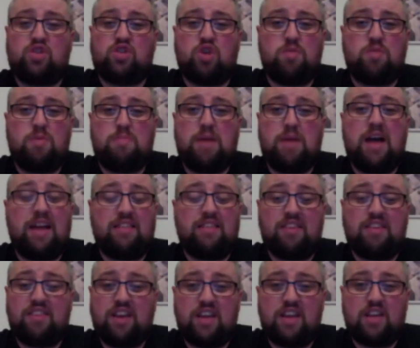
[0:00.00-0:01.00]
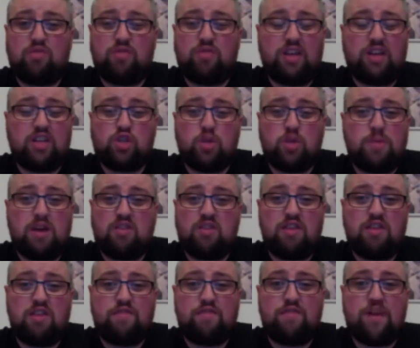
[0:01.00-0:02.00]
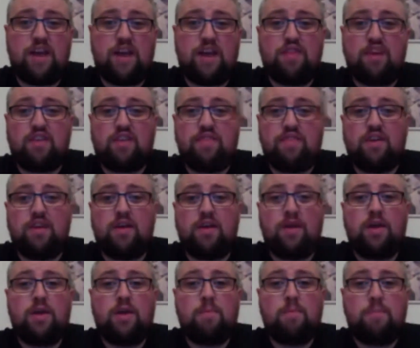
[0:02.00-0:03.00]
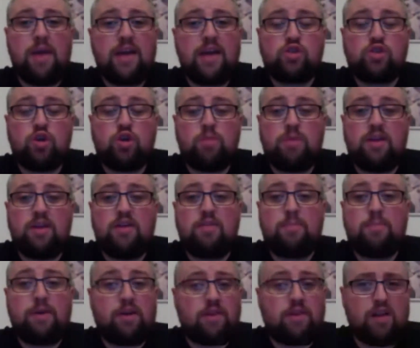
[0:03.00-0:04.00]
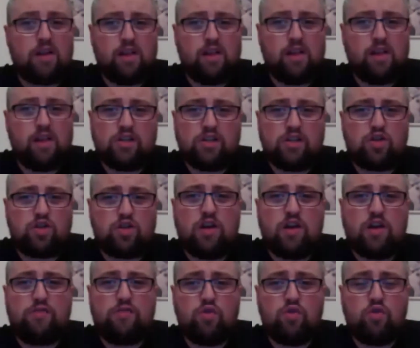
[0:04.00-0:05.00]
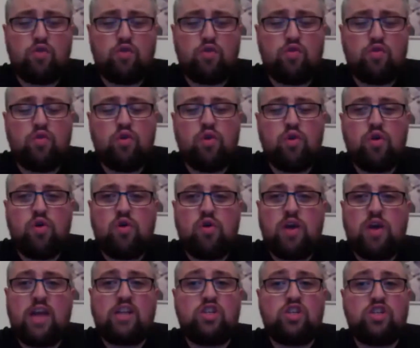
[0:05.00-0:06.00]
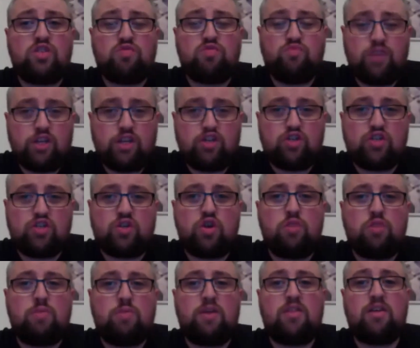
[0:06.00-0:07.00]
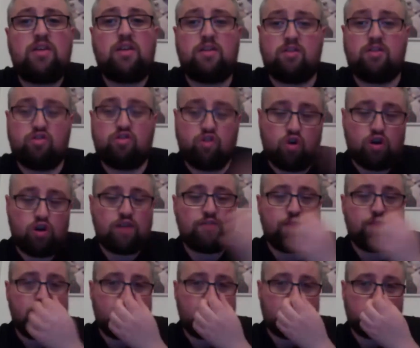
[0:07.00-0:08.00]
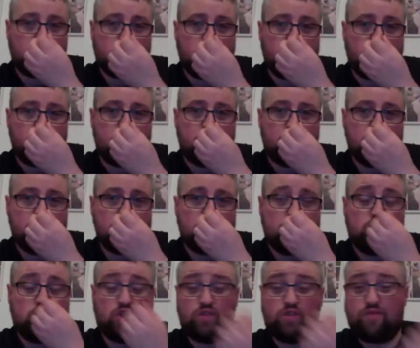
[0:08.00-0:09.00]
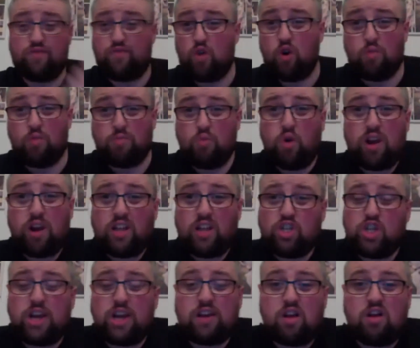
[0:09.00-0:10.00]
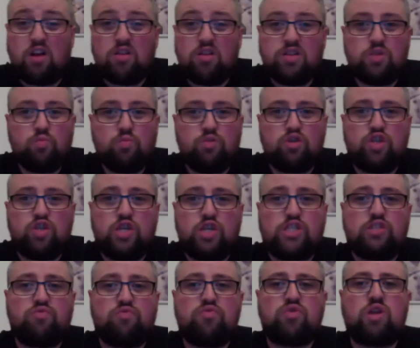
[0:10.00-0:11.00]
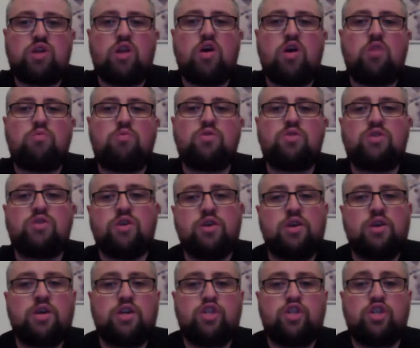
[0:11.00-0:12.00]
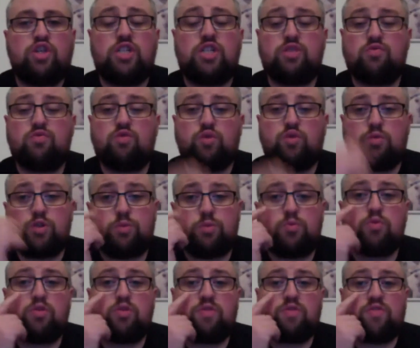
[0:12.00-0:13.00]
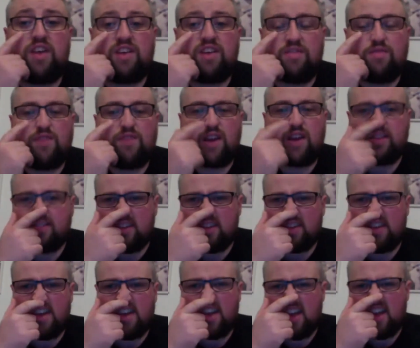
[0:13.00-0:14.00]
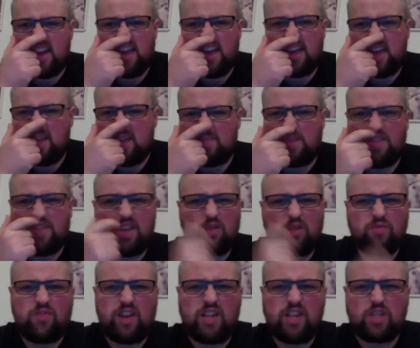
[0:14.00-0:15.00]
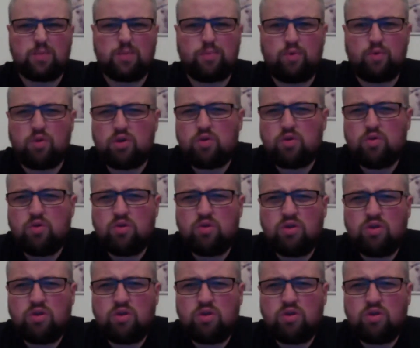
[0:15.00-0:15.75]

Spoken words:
it's going to be bad. I don't think it's going to be a great fight. I think that Beck's going to be the bigger girl. I think she's got a few inches in reach. She's going to be the taller fighter as well. She's fought more legit girls than what Jessy Rose Clark was. Jessy Rose was supposed to fight Invicta, I think with Vanessa Portal